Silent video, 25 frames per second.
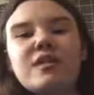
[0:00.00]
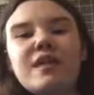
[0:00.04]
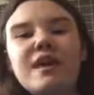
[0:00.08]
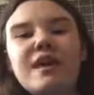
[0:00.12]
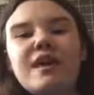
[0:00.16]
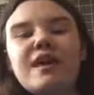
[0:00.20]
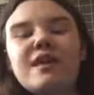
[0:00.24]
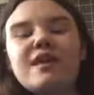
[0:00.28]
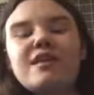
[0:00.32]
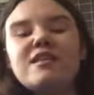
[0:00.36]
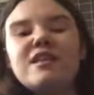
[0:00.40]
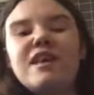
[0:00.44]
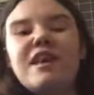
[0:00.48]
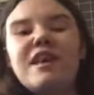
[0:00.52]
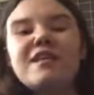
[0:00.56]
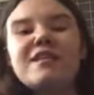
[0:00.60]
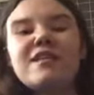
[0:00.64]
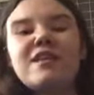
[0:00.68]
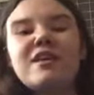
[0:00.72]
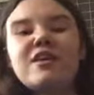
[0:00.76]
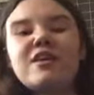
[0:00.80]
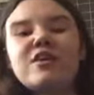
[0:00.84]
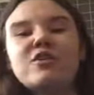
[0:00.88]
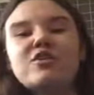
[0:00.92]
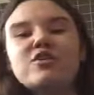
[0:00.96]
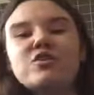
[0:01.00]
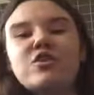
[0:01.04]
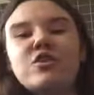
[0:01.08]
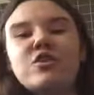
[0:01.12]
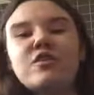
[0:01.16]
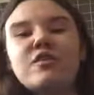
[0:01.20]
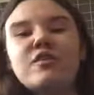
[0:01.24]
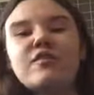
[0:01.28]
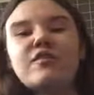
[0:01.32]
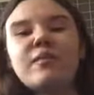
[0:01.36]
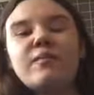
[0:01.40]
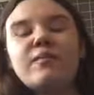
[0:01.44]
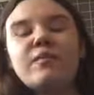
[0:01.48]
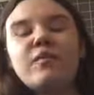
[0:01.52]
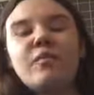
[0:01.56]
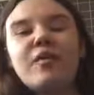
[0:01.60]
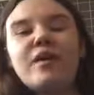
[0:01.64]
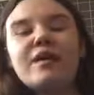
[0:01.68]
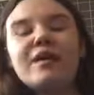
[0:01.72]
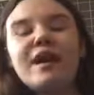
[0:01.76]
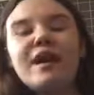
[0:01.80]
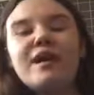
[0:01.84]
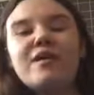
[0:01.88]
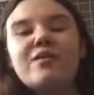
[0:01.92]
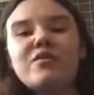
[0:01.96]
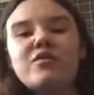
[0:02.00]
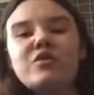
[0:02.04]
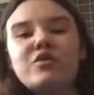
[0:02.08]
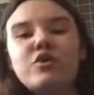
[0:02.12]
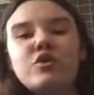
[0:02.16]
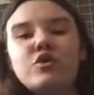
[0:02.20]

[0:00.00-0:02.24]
they take the controller from the one guy who's